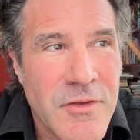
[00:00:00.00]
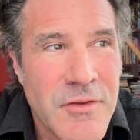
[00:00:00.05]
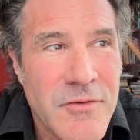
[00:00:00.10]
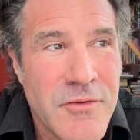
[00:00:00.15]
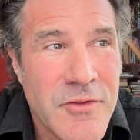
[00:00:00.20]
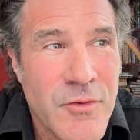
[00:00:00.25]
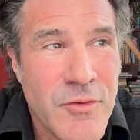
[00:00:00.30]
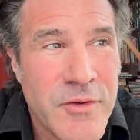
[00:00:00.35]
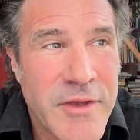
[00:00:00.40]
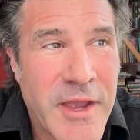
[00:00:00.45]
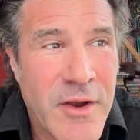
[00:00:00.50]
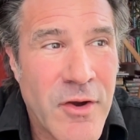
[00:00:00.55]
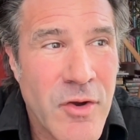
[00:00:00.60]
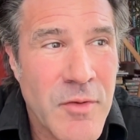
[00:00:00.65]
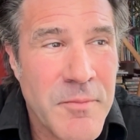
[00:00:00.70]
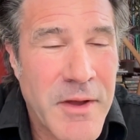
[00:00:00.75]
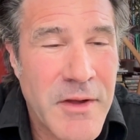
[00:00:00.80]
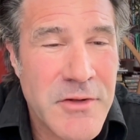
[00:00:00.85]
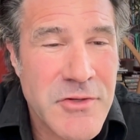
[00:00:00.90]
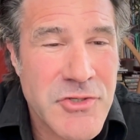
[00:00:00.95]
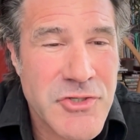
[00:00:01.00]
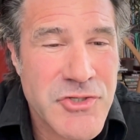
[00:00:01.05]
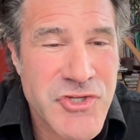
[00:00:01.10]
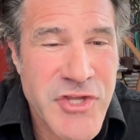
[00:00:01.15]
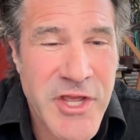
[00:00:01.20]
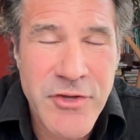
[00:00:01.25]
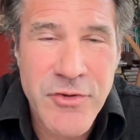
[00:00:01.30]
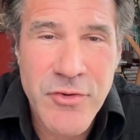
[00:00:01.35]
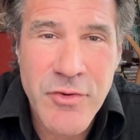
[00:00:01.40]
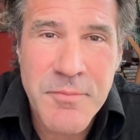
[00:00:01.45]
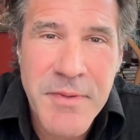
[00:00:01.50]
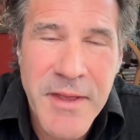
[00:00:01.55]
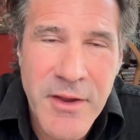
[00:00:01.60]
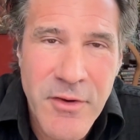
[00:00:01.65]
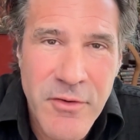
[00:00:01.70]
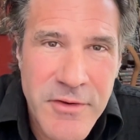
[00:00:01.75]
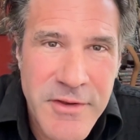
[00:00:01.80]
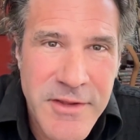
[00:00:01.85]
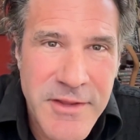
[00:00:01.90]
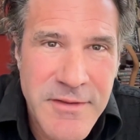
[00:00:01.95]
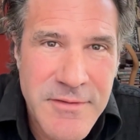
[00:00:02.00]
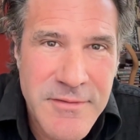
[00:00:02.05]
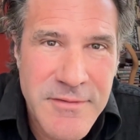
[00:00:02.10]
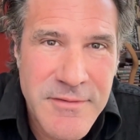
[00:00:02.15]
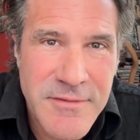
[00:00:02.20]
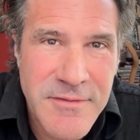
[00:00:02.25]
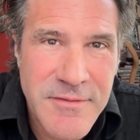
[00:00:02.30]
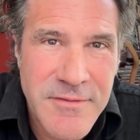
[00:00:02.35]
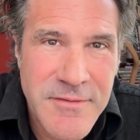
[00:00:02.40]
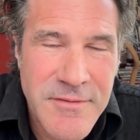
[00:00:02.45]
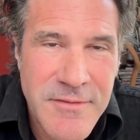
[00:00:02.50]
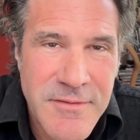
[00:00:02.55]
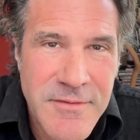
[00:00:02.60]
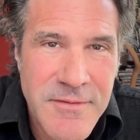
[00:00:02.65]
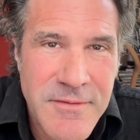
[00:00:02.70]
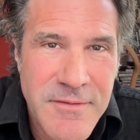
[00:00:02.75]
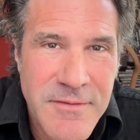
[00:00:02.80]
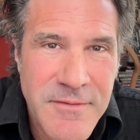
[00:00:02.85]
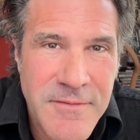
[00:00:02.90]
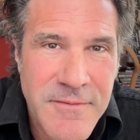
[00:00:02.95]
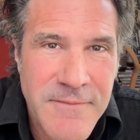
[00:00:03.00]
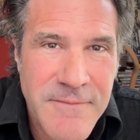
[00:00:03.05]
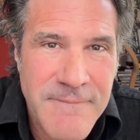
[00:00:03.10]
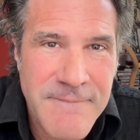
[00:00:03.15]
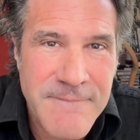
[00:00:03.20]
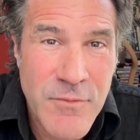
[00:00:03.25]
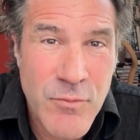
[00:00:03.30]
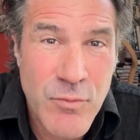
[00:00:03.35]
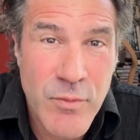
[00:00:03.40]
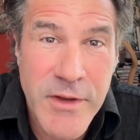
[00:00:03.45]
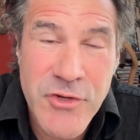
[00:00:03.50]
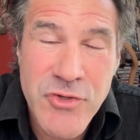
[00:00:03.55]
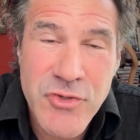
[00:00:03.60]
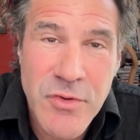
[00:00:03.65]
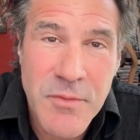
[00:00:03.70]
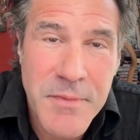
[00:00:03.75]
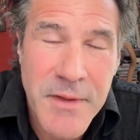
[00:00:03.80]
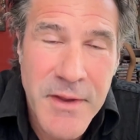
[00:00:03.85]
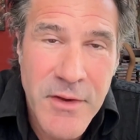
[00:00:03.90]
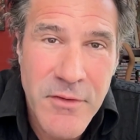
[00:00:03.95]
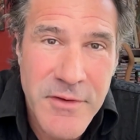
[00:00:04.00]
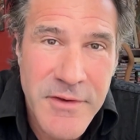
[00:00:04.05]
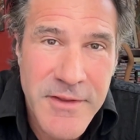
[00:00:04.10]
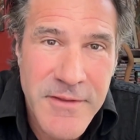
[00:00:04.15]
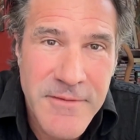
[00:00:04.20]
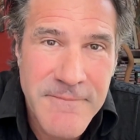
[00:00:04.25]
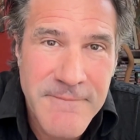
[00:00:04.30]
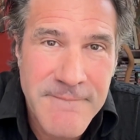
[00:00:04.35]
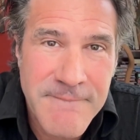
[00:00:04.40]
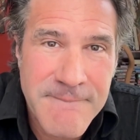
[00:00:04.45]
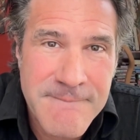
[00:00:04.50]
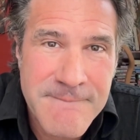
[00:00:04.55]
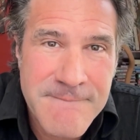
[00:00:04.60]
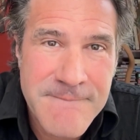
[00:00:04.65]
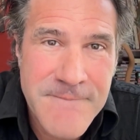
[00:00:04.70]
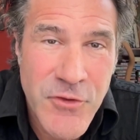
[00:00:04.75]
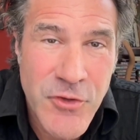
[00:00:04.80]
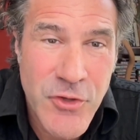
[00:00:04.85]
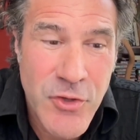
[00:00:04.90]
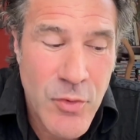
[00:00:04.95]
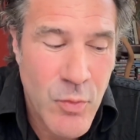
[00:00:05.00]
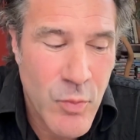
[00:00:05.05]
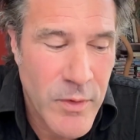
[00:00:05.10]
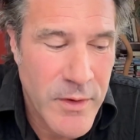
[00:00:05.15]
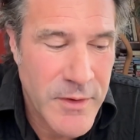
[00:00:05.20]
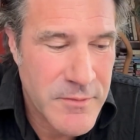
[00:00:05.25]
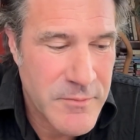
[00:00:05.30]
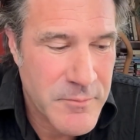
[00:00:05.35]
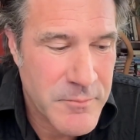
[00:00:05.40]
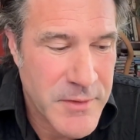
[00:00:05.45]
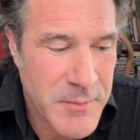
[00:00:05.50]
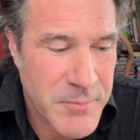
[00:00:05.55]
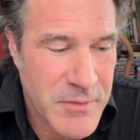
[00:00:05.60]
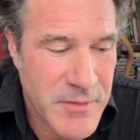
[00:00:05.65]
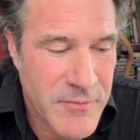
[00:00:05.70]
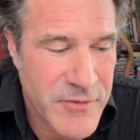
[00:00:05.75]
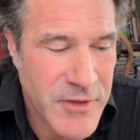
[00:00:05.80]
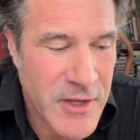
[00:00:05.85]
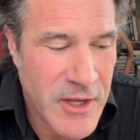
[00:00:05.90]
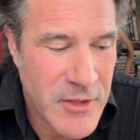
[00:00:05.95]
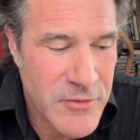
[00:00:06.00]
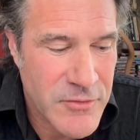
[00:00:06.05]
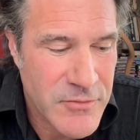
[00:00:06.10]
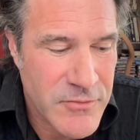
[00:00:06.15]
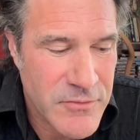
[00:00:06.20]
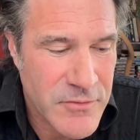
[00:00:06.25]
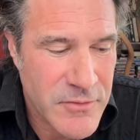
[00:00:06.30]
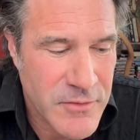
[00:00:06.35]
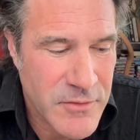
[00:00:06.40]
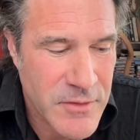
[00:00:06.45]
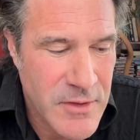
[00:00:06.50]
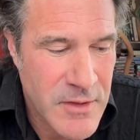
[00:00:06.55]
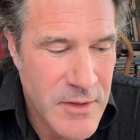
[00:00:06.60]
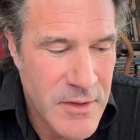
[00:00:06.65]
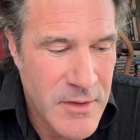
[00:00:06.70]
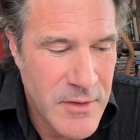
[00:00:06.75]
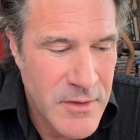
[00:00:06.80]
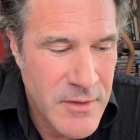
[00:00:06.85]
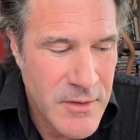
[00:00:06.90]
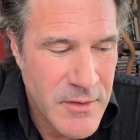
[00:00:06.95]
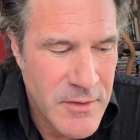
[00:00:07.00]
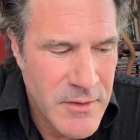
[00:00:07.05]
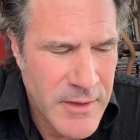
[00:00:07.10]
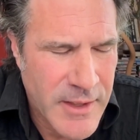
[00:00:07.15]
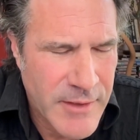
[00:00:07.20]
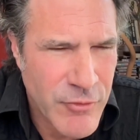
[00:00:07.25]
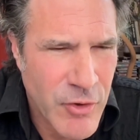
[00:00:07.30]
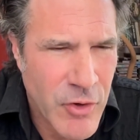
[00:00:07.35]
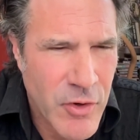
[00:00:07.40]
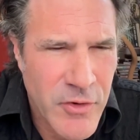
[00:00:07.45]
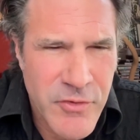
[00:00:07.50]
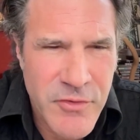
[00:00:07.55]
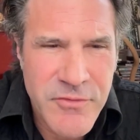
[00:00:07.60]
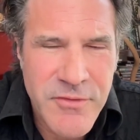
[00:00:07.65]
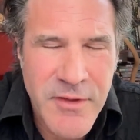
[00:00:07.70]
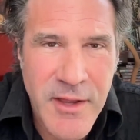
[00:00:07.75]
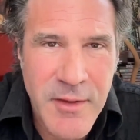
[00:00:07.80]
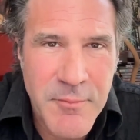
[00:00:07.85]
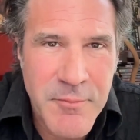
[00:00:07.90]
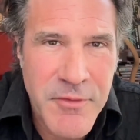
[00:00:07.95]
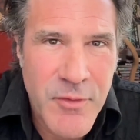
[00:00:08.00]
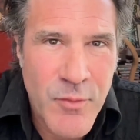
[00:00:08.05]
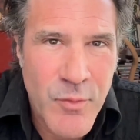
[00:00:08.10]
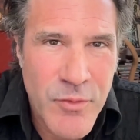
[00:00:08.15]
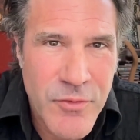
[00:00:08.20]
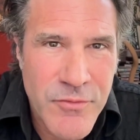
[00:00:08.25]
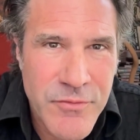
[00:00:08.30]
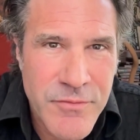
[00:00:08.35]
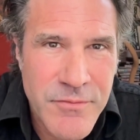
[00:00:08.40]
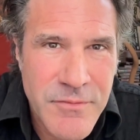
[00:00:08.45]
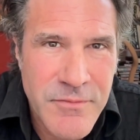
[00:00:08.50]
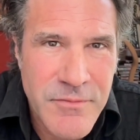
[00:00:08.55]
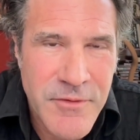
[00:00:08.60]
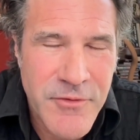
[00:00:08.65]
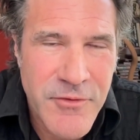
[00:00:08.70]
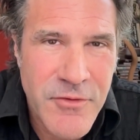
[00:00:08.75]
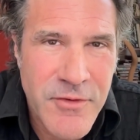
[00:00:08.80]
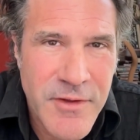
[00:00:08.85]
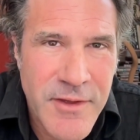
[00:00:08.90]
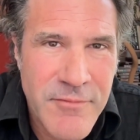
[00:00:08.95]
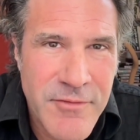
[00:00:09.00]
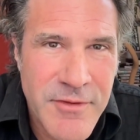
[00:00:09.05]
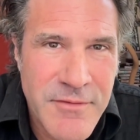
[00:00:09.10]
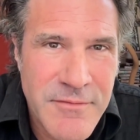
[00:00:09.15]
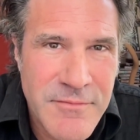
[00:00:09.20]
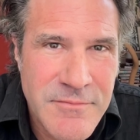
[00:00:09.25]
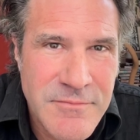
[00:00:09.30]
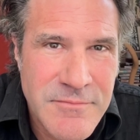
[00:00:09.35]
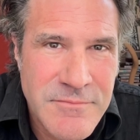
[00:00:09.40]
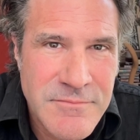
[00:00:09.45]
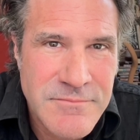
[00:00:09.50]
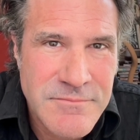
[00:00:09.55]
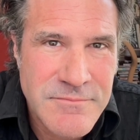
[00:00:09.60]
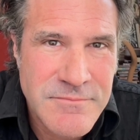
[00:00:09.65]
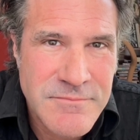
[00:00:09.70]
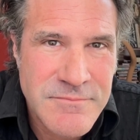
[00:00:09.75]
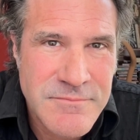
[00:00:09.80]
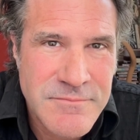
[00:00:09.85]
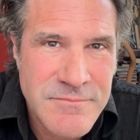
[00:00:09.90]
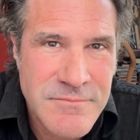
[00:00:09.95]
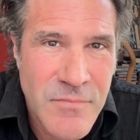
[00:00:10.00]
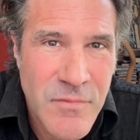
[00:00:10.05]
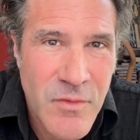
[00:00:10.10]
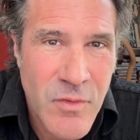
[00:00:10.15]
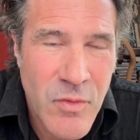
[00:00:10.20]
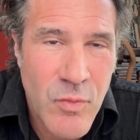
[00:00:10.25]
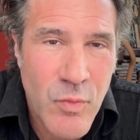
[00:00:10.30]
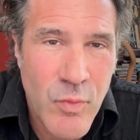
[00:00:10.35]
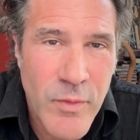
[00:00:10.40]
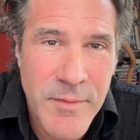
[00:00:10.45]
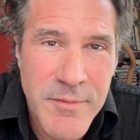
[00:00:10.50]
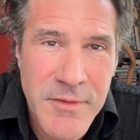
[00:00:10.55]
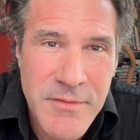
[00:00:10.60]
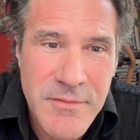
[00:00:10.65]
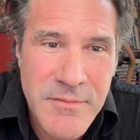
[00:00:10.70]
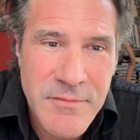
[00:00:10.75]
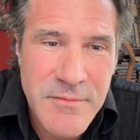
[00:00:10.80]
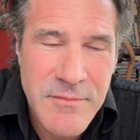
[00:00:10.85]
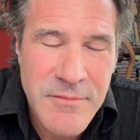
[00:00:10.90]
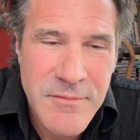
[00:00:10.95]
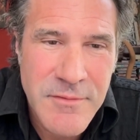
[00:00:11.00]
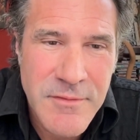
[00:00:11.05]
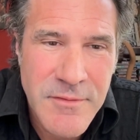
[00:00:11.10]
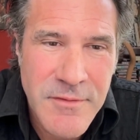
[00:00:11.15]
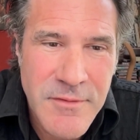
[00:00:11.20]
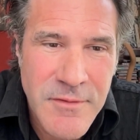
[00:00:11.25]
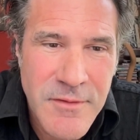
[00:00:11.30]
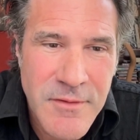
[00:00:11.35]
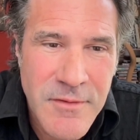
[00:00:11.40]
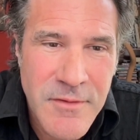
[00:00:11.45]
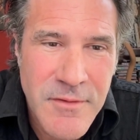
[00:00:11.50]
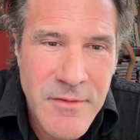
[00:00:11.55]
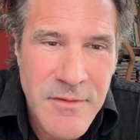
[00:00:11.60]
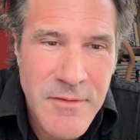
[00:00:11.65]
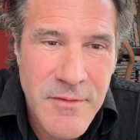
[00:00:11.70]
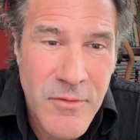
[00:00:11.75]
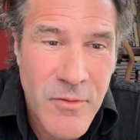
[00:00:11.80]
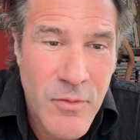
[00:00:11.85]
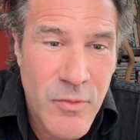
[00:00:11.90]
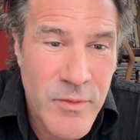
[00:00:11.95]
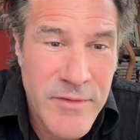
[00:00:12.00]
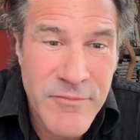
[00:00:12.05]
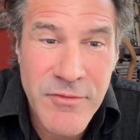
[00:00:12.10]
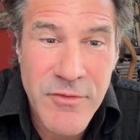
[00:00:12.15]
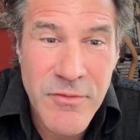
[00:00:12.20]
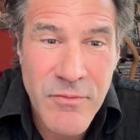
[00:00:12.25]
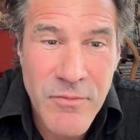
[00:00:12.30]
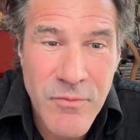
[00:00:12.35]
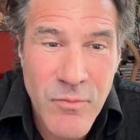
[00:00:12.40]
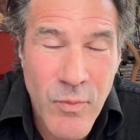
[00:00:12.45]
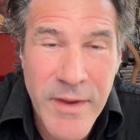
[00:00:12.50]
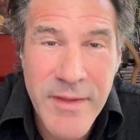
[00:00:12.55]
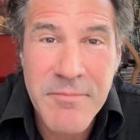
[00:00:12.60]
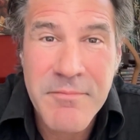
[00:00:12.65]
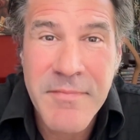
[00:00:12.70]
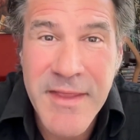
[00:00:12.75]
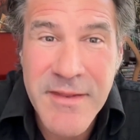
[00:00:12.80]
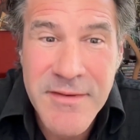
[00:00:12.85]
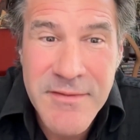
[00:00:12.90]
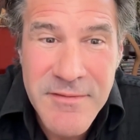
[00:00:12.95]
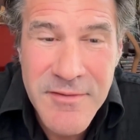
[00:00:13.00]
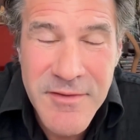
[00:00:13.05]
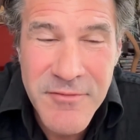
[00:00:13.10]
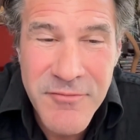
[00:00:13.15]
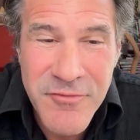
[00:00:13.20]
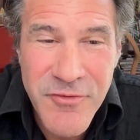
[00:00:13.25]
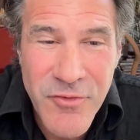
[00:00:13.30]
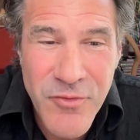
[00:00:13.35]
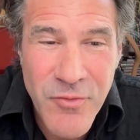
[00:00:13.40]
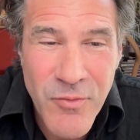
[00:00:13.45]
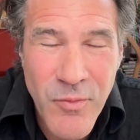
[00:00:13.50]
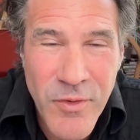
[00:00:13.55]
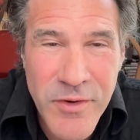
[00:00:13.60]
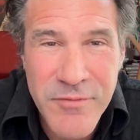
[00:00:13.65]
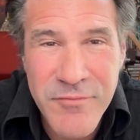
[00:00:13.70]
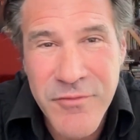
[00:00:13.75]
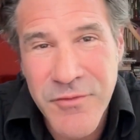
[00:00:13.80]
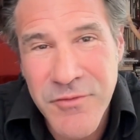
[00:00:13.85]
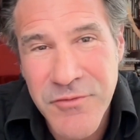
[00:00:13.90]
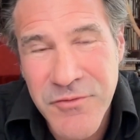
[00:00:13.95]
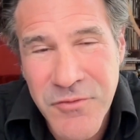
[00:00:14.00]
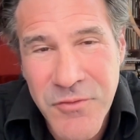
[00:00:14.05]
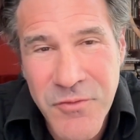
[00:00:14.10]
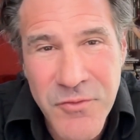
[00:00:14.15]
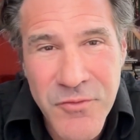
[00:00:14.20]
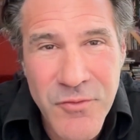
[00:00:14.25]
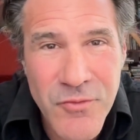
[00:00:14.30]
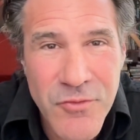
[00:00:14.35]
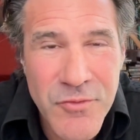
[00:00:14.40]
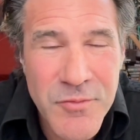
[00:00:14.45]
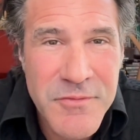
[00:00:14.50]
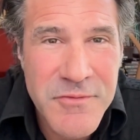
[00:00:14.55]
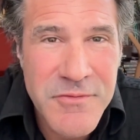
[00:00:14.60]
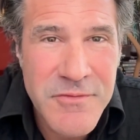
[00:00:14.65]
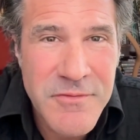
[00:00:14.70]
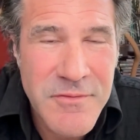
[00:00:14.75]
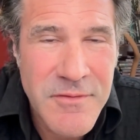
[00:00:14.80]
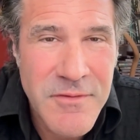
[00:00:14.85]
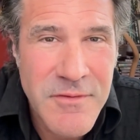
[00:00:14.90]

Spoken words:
Do you care about gender parity? Racial parity? Do you want people of color to have a harder time in the world than you're having? Or women? Or even white men, if you're one of those two groups?